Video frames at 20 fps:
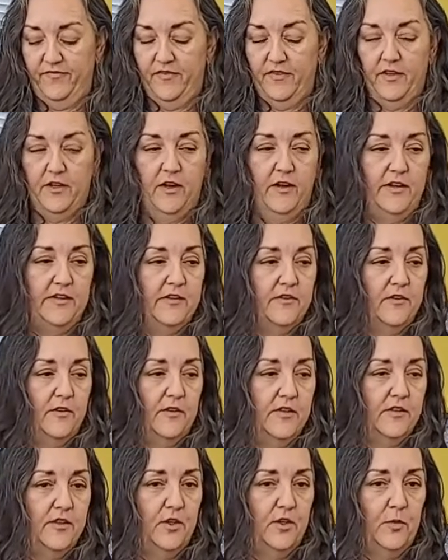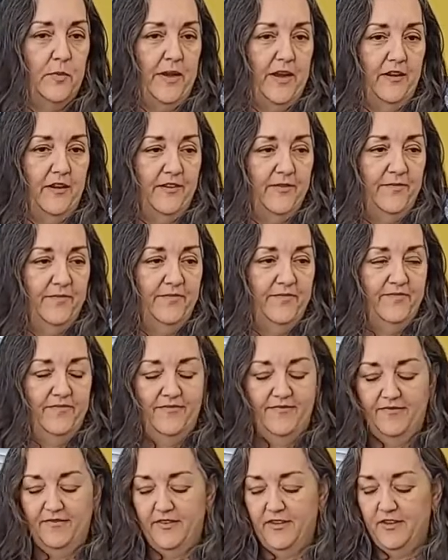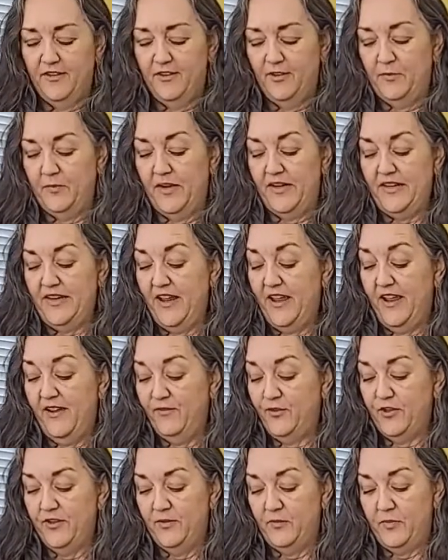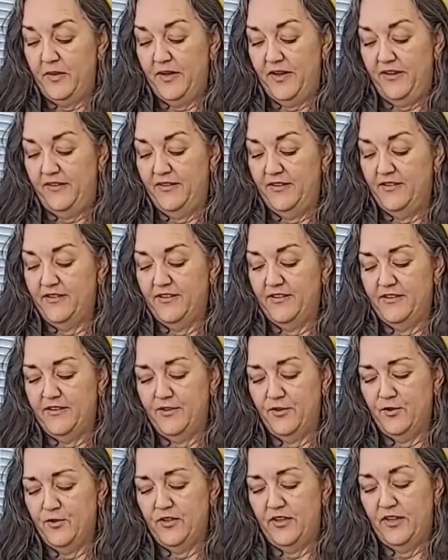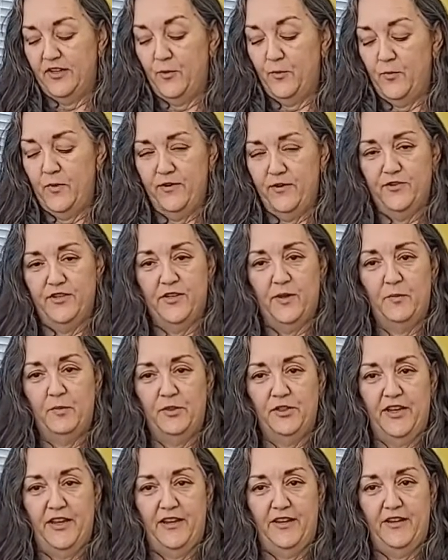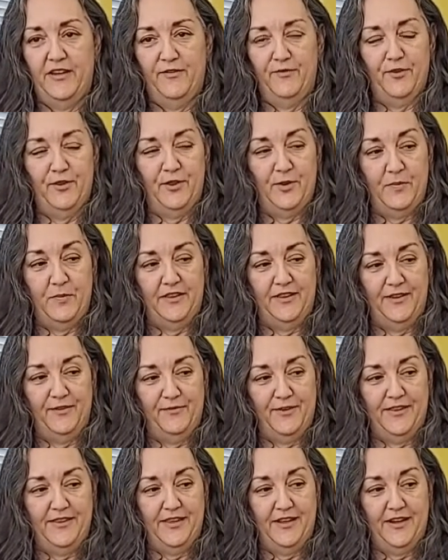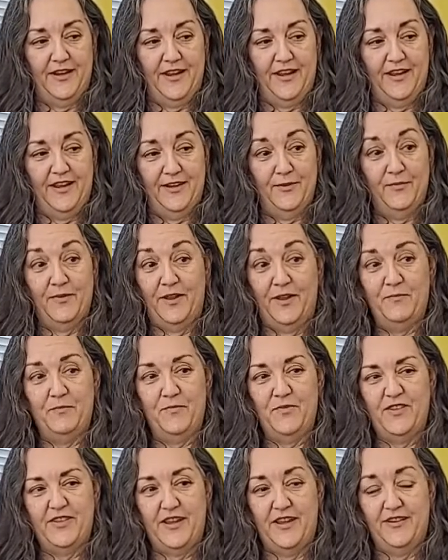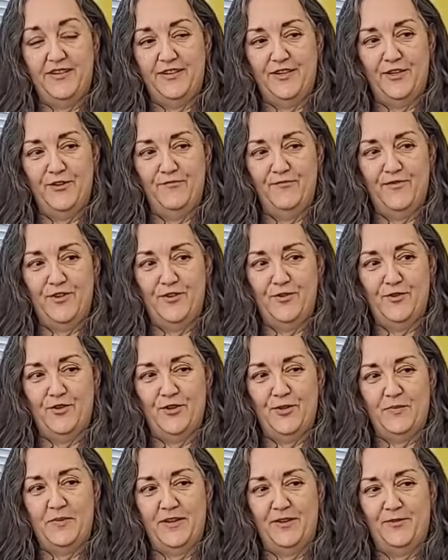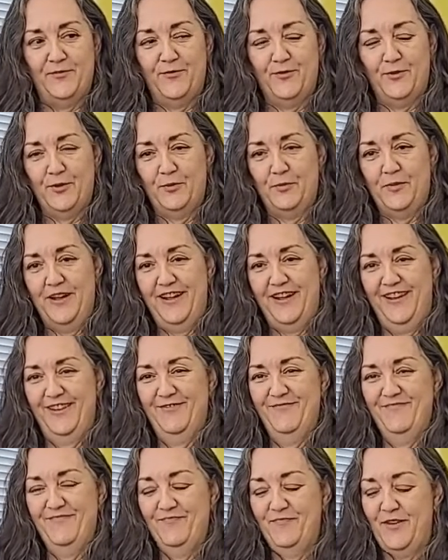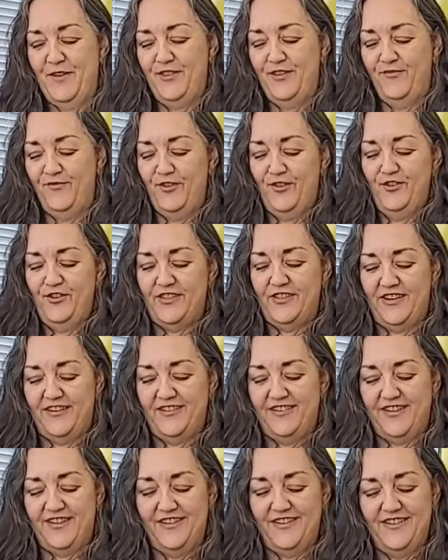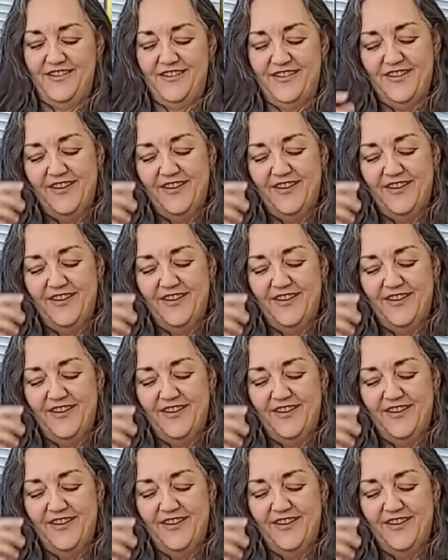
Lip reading: All right, so let's go back. And you have to unpack this because there's like a weird double negative in the middle of it that I sat in confusion about for a while. But the first sentence,